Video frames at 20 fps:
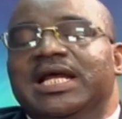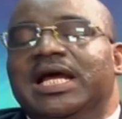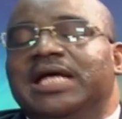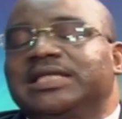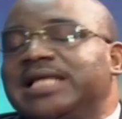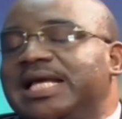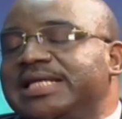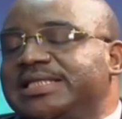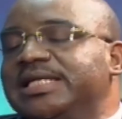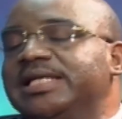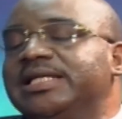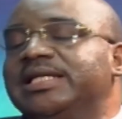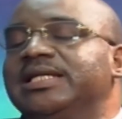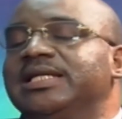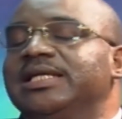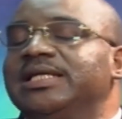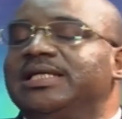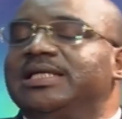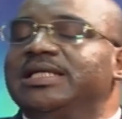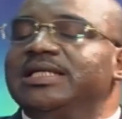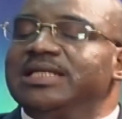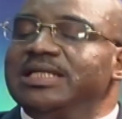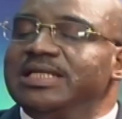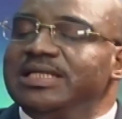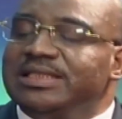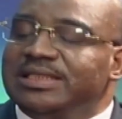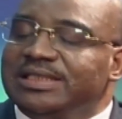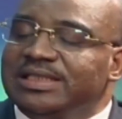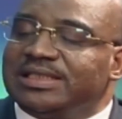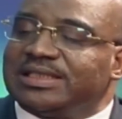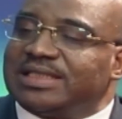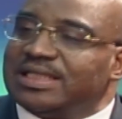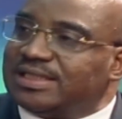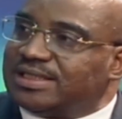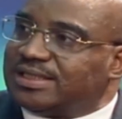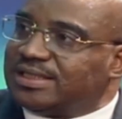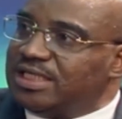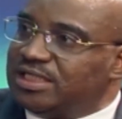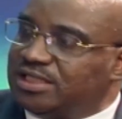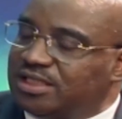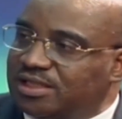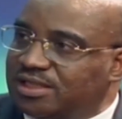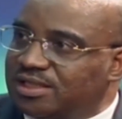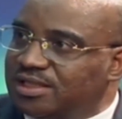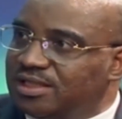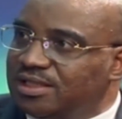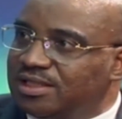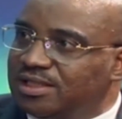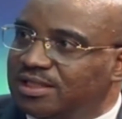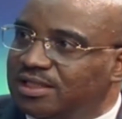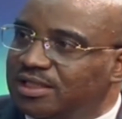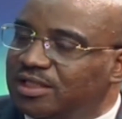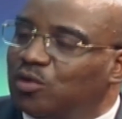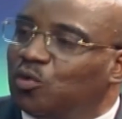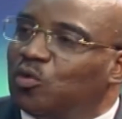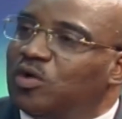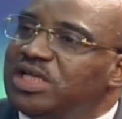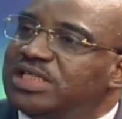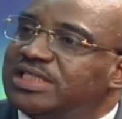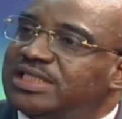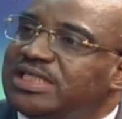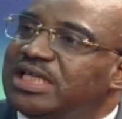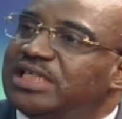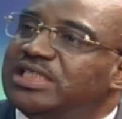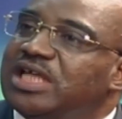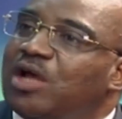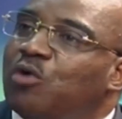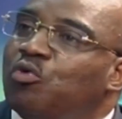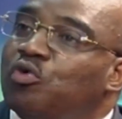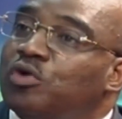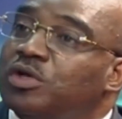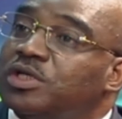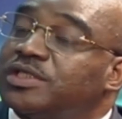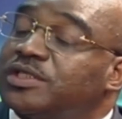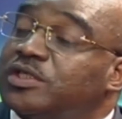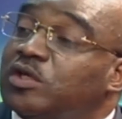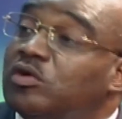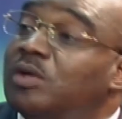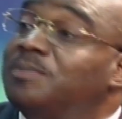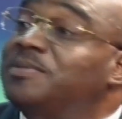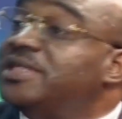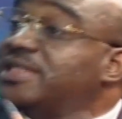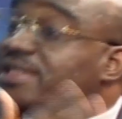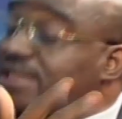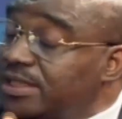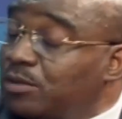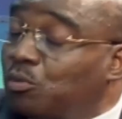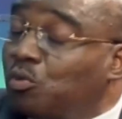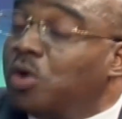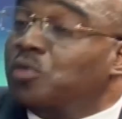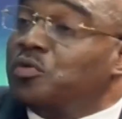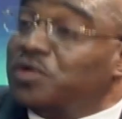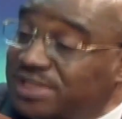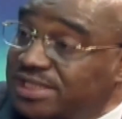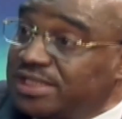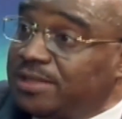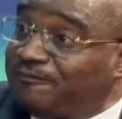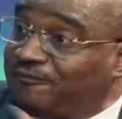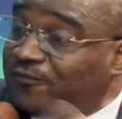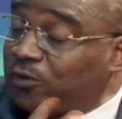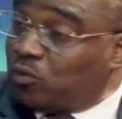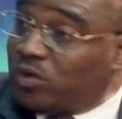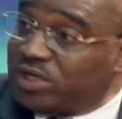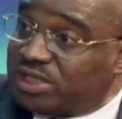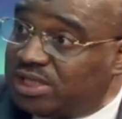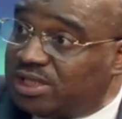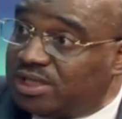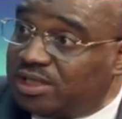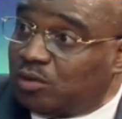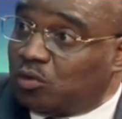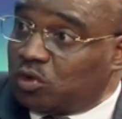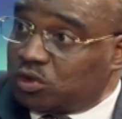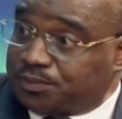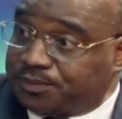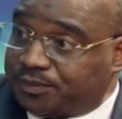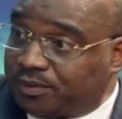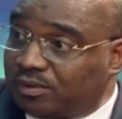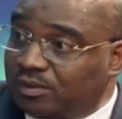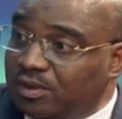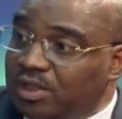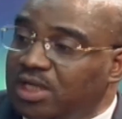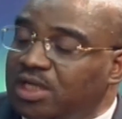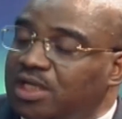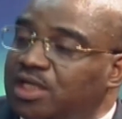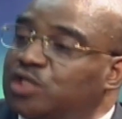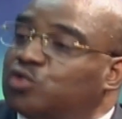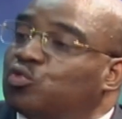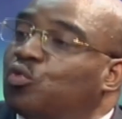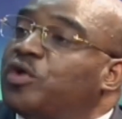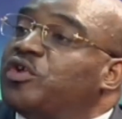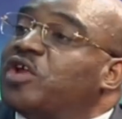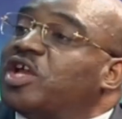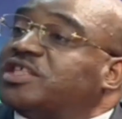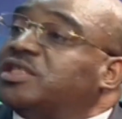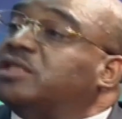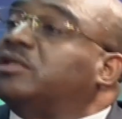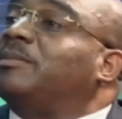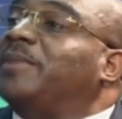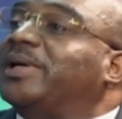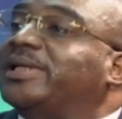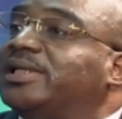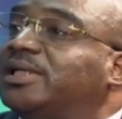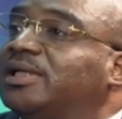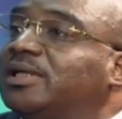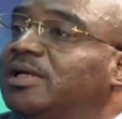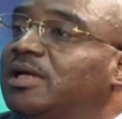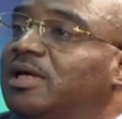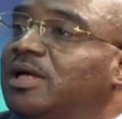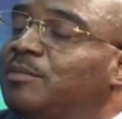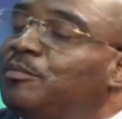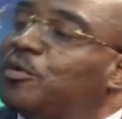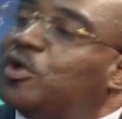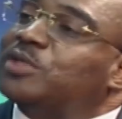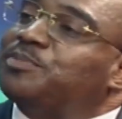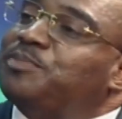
as I said, kidney disease in stages. The only stage that we suddenly see, where we see frequently in the hospital, is when you are symptomatic. Because okay.